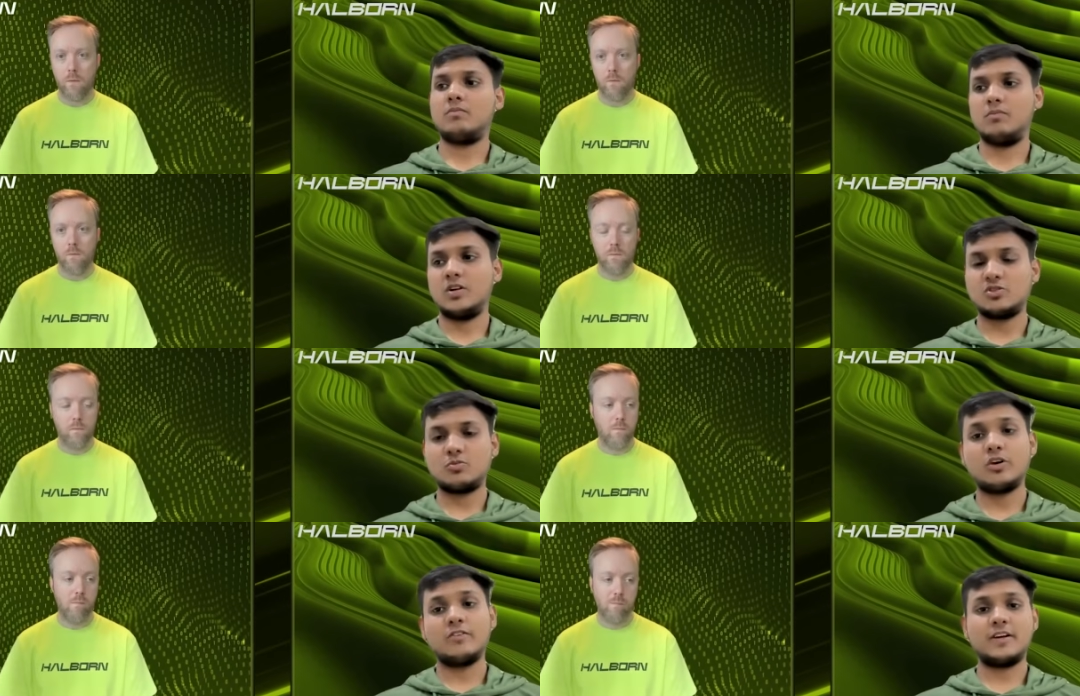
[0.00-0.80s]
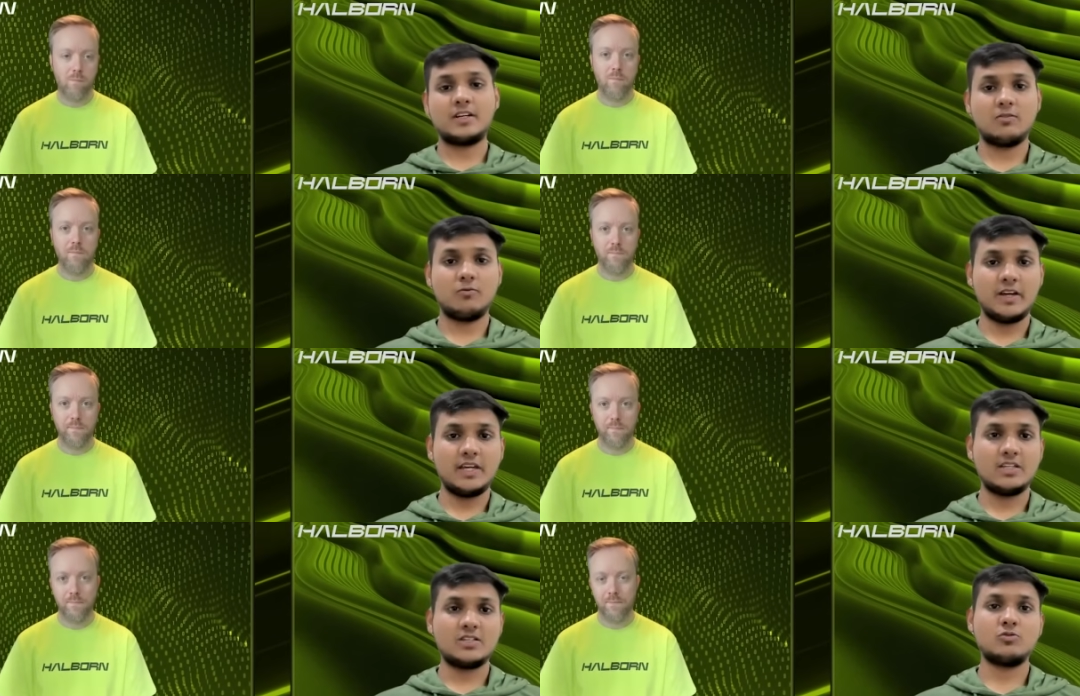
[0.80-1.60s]
Speaker 1: much more effective way
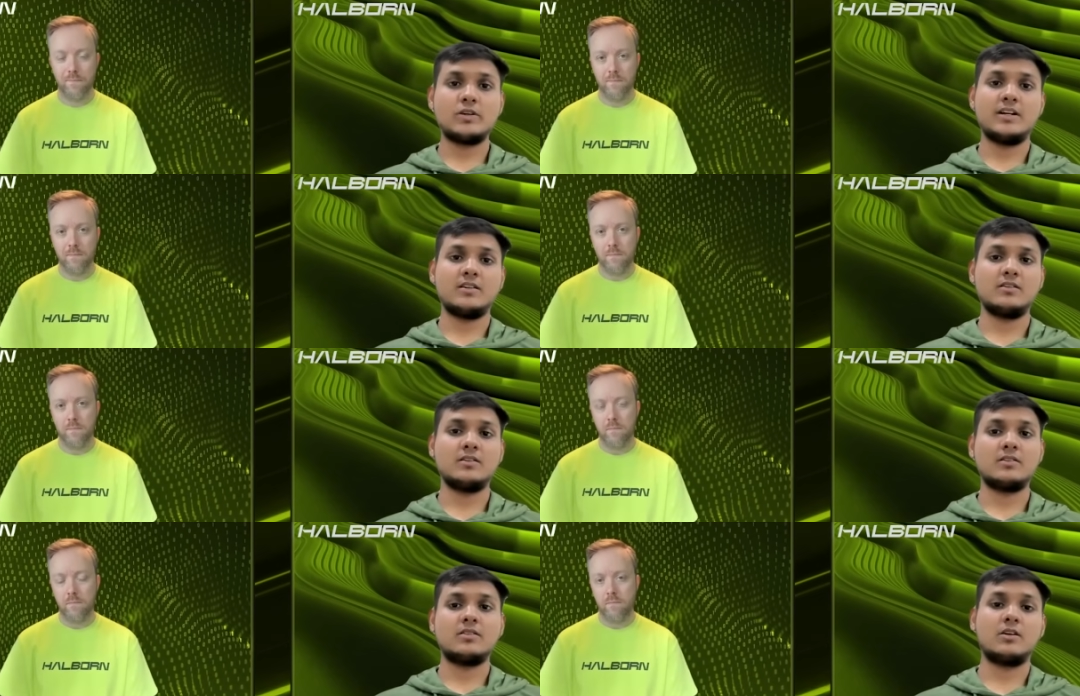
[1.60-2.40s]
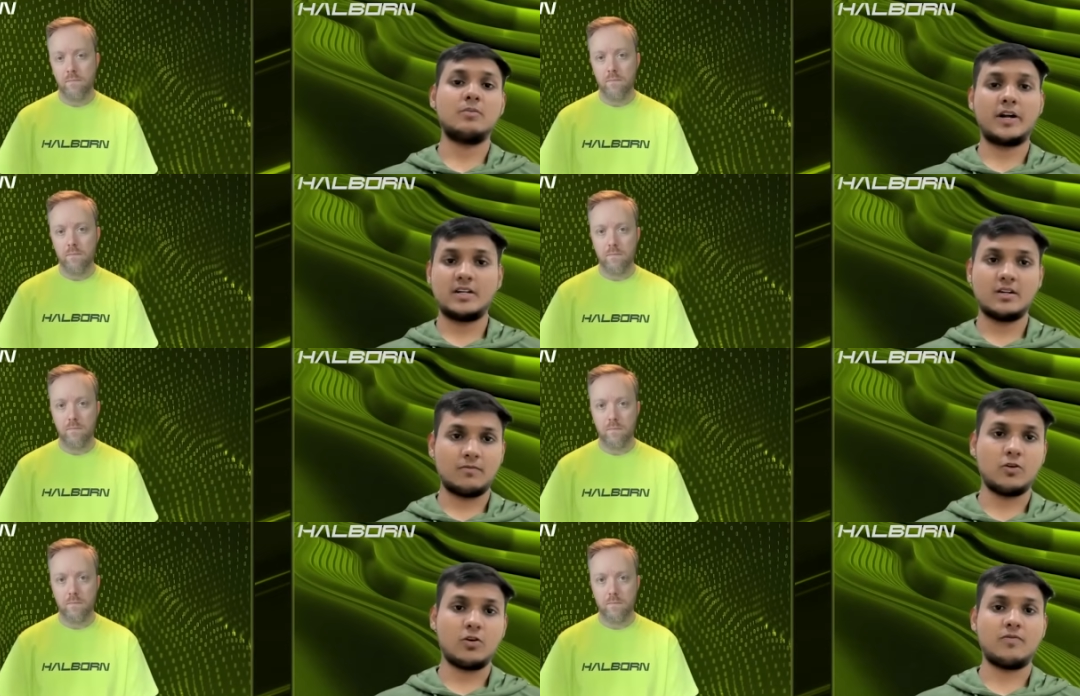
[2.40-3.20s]
is to get a third party
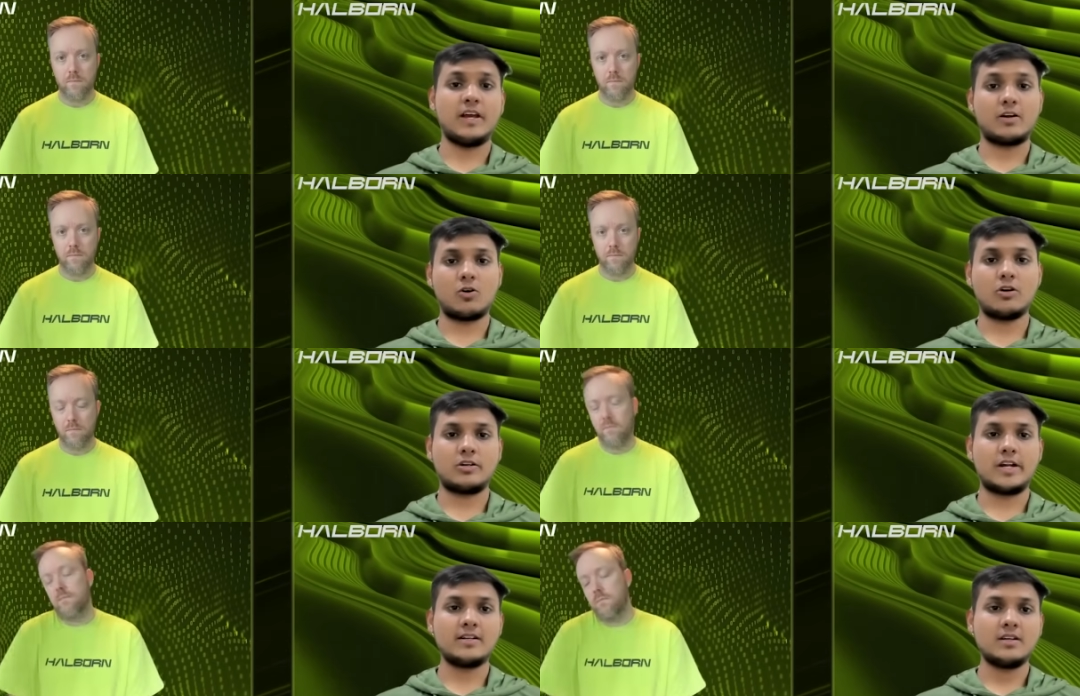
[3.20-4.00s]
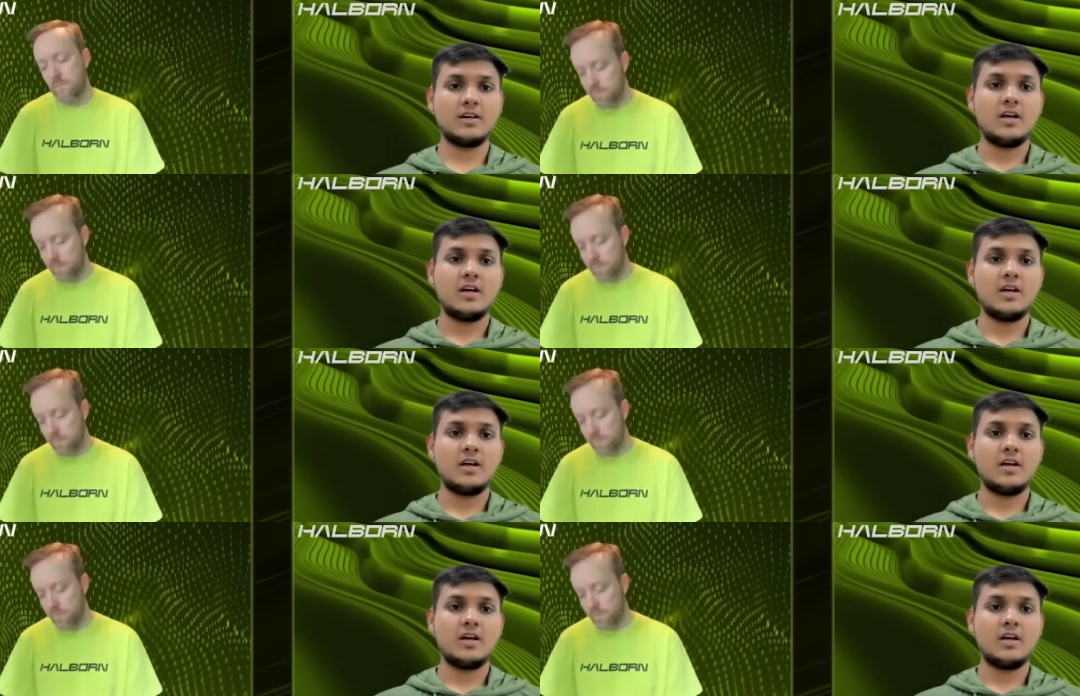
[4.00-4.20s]
review of that contract